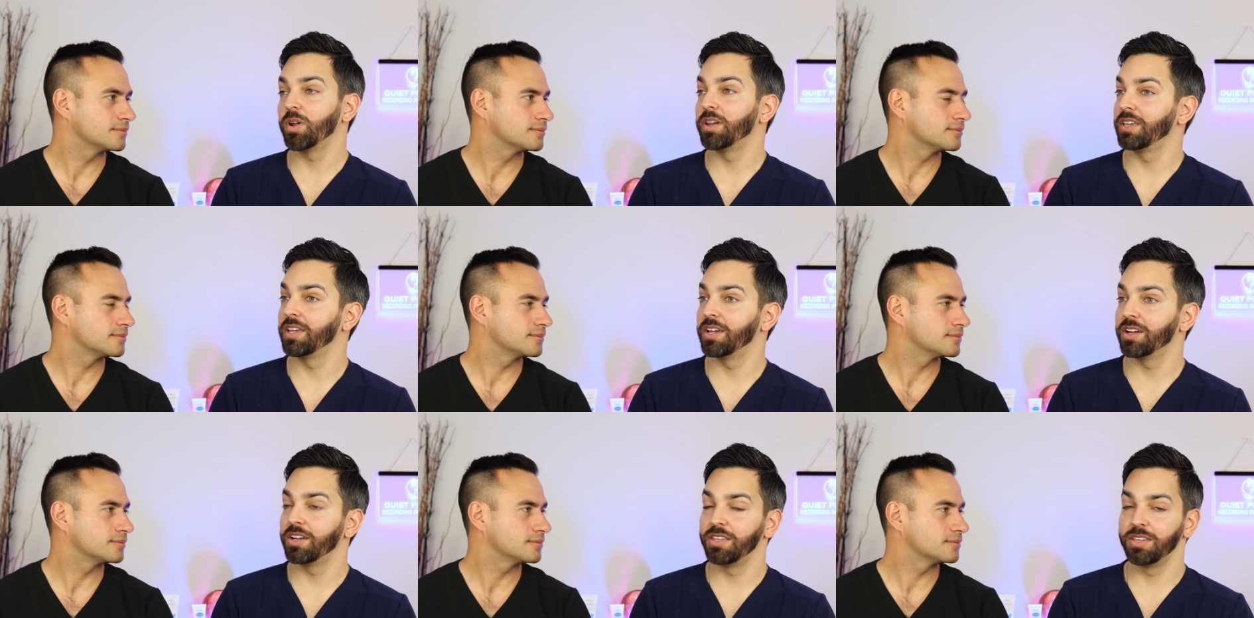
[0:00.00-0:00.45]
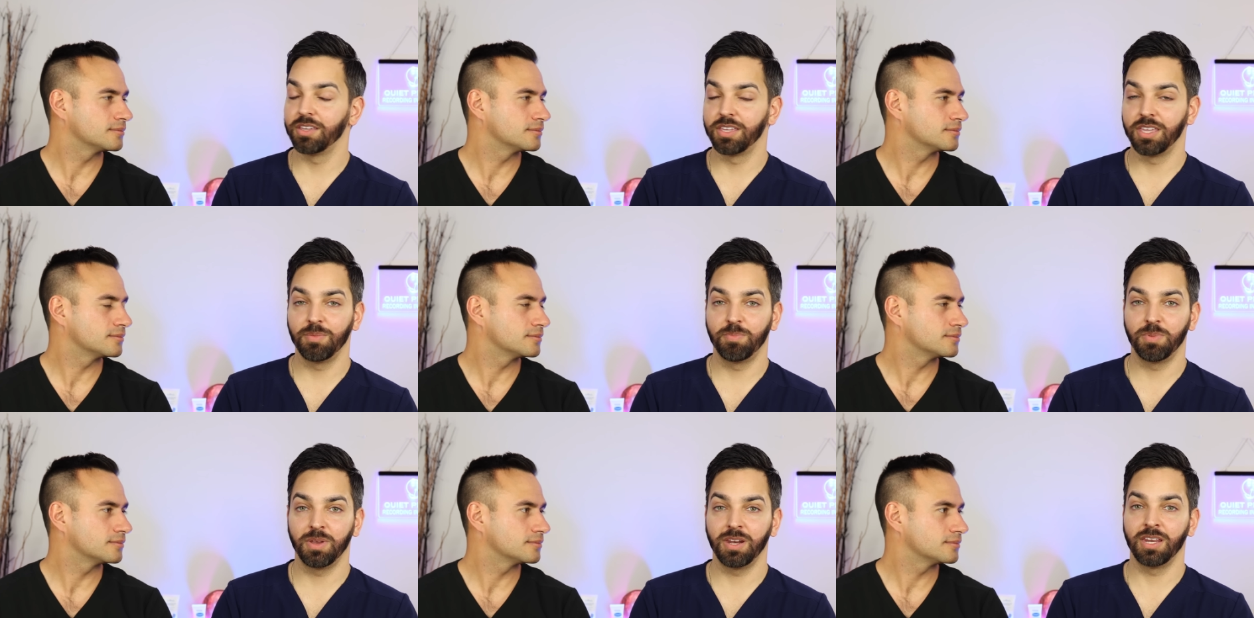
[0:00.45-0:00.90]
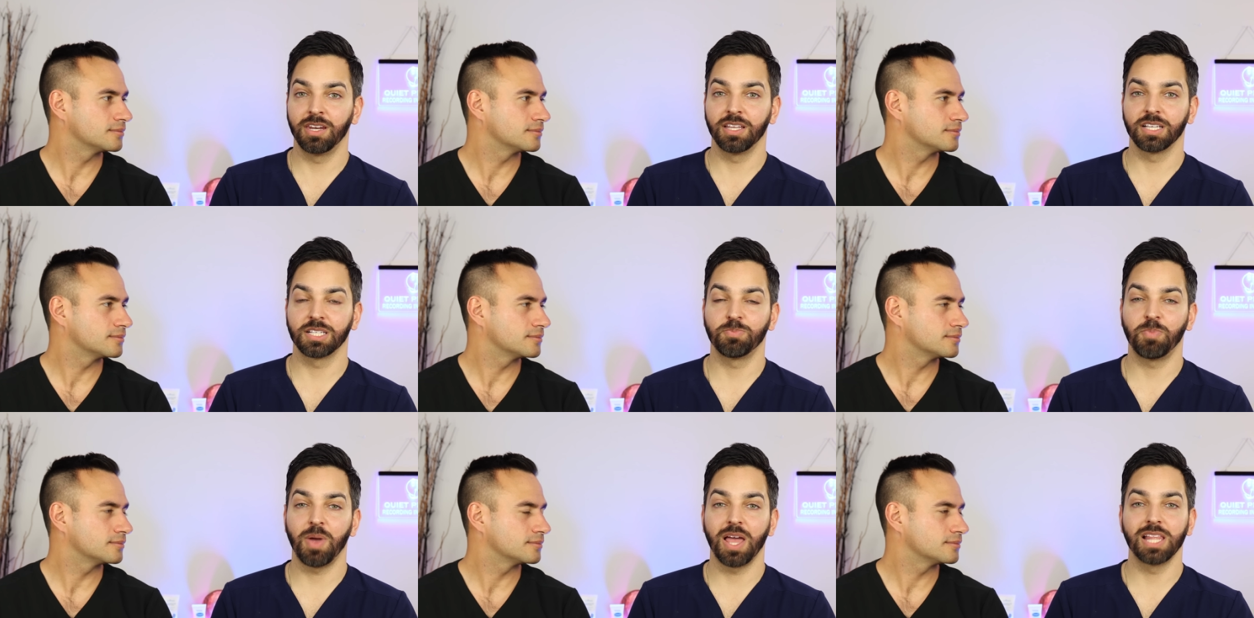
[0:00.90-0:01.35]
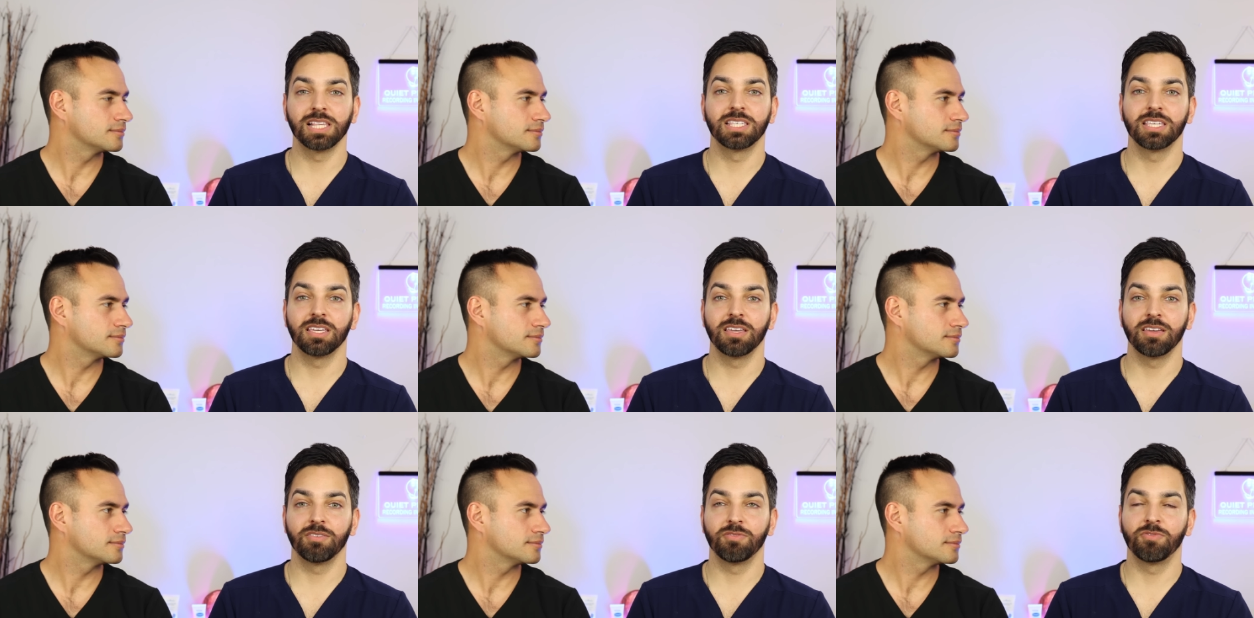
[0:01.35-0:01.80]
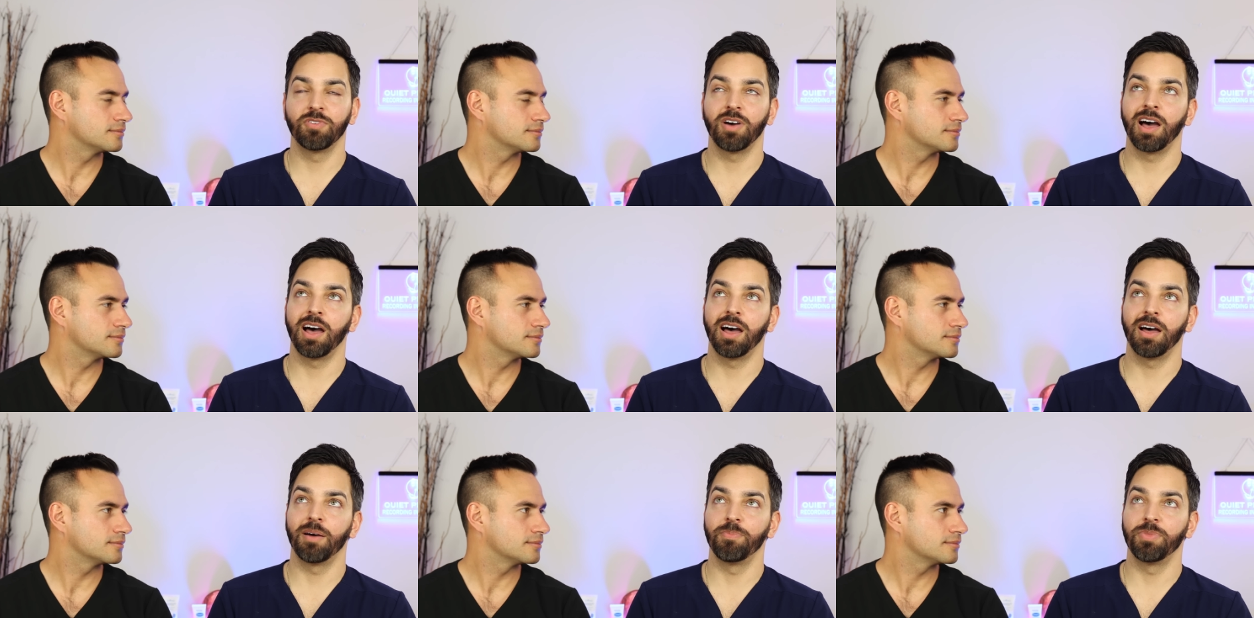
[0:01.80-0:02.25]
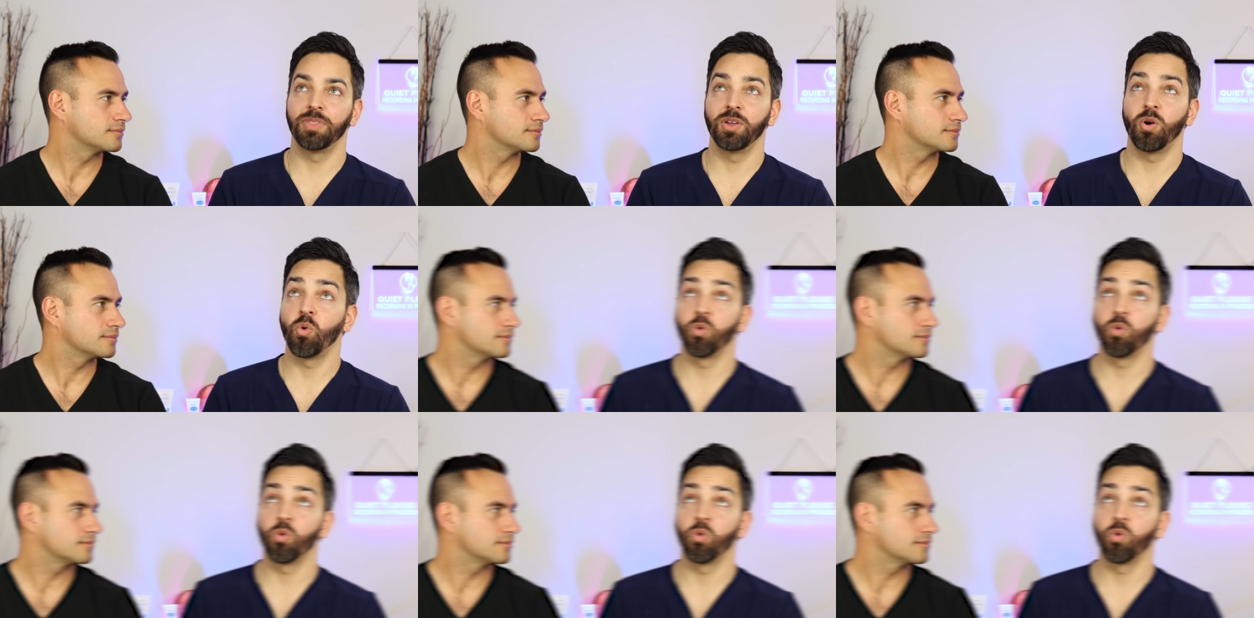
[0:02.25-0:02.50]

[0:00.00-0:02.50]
Speaker 1: one here, you keep it inexpensive. Um, the